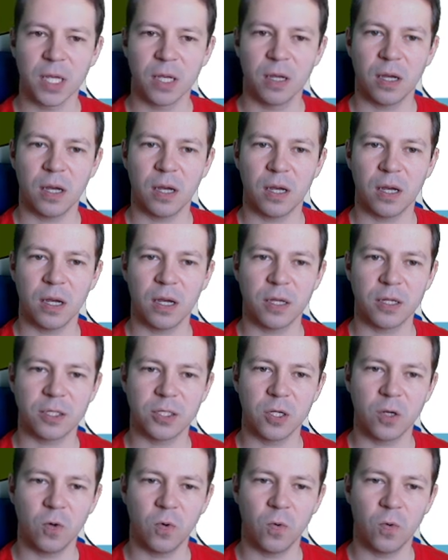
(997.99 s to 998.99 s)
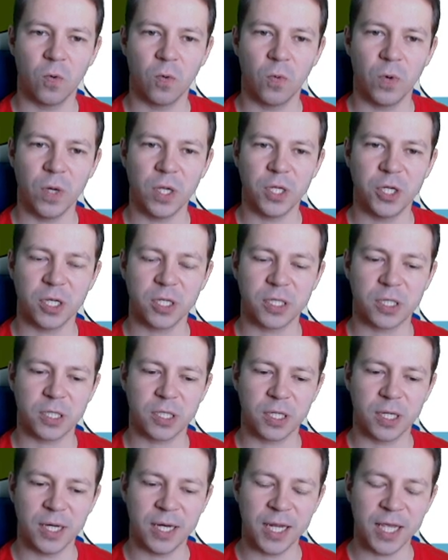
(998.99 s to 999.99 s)
so we
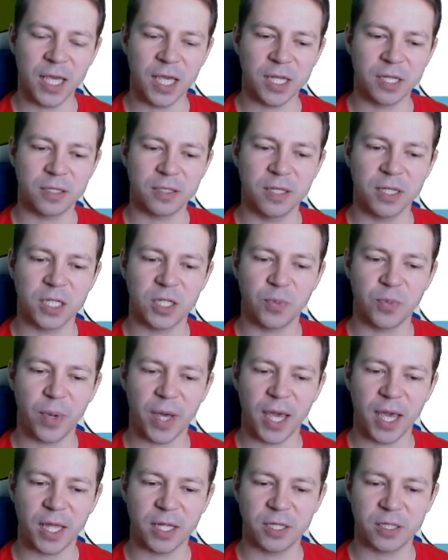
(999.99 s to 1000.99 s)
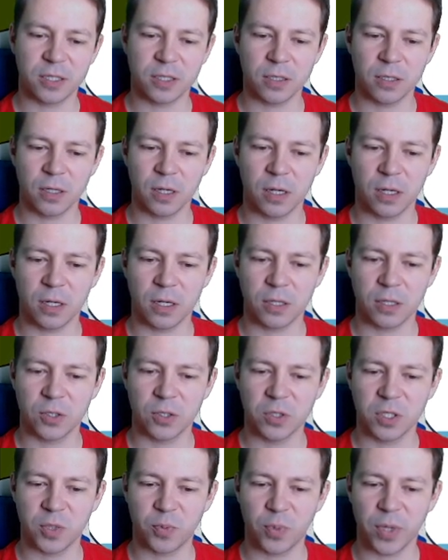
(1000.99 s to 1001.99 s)
just need the spades to
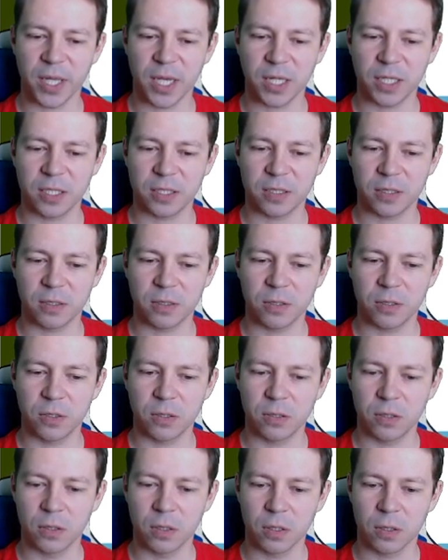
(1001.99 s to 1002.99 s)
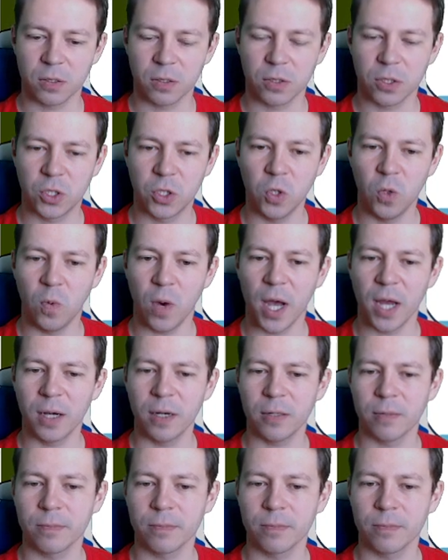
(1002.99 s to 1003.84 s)
split 2-1.